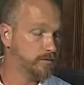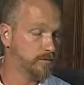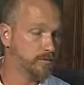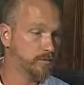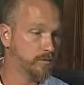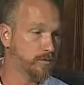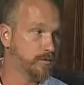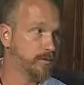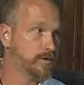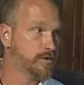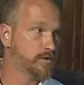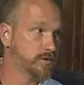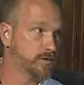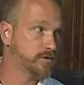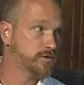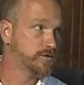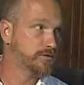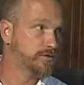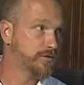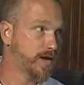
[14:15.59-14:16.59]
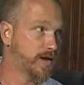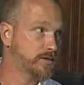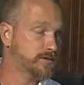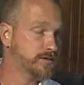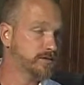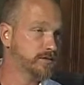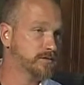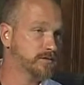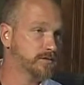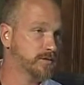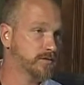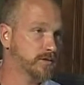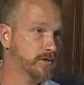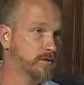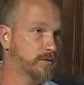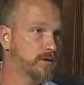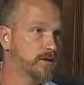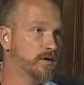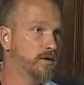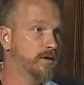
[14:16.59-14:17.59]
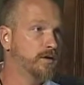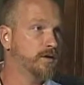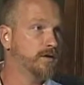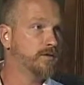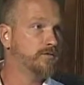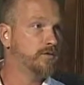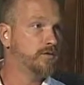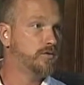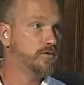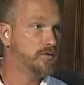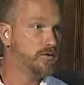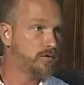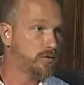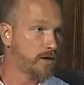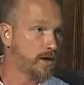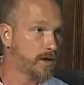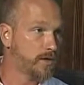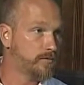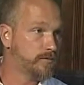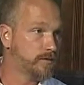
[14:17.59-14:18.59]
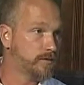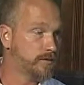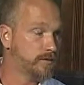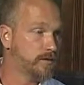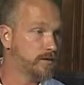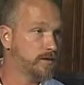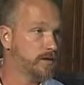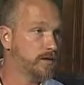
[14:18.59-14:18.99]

We want to make sure that you're fasting so that if you do have it,